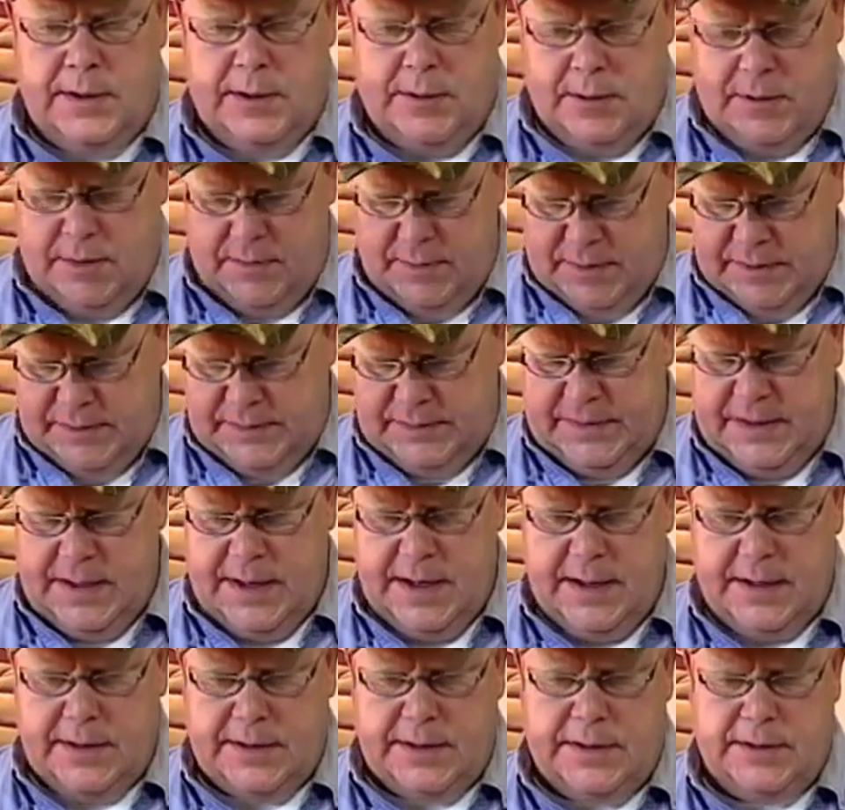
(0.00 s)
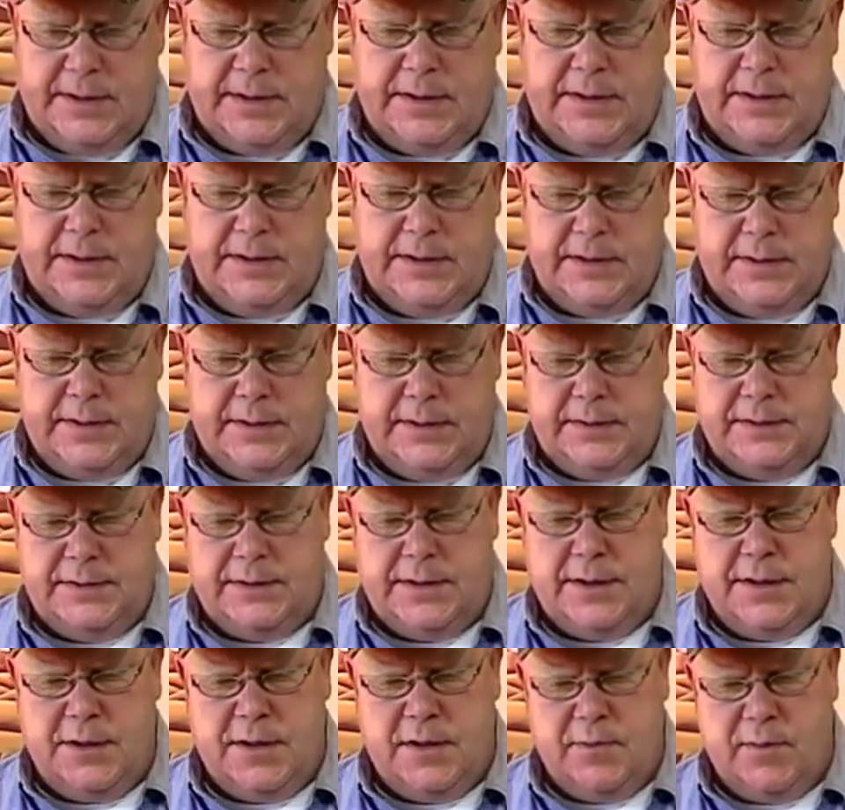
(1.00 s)
Now I'm going to
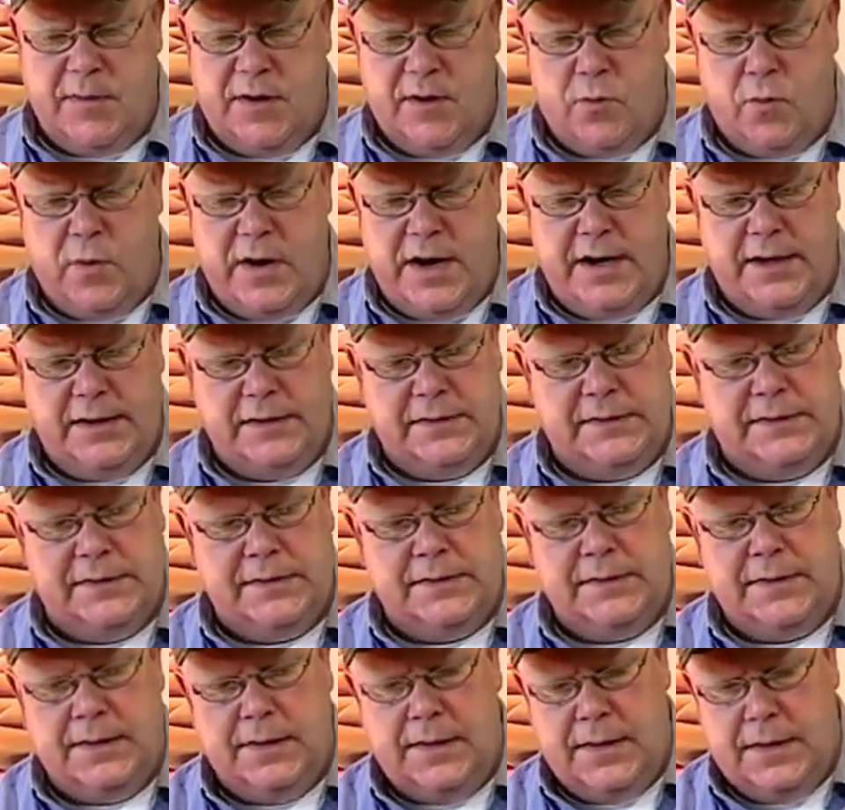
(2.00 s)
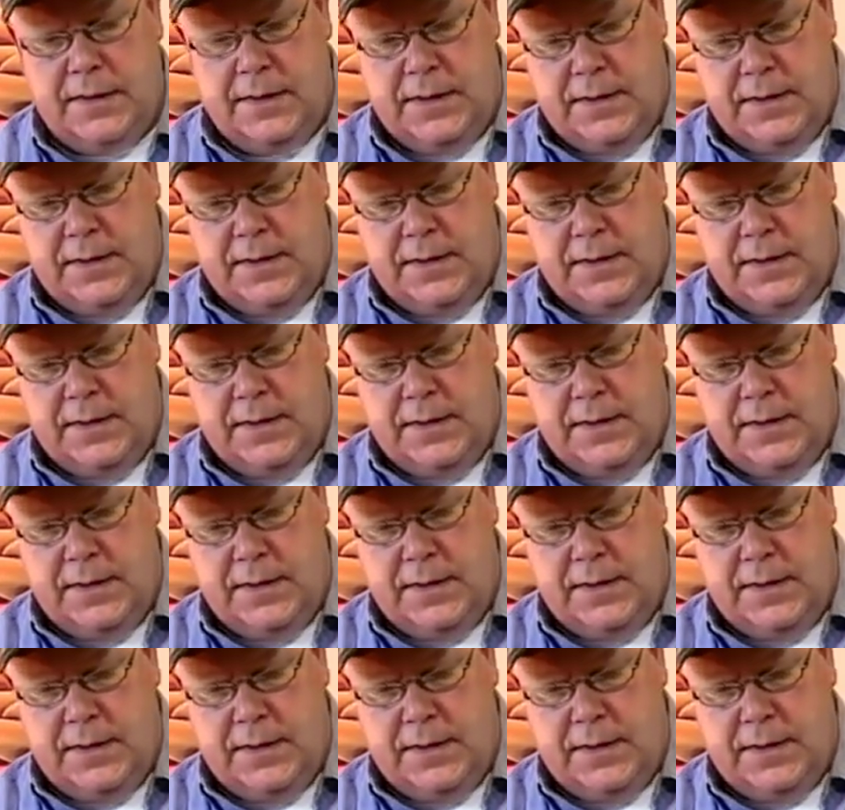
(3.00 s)
tie on my wings.